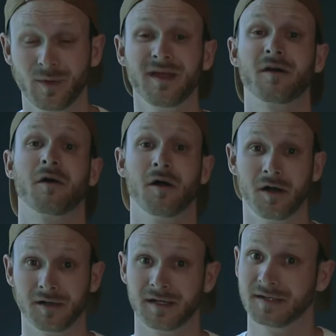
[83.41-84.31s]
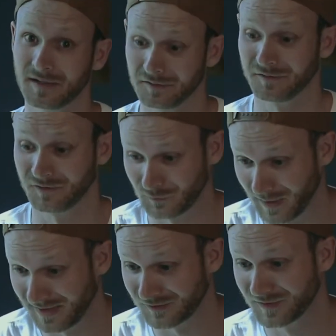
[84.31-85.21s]
We are all a little
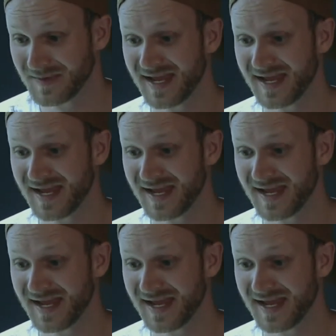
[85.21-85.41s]
strange.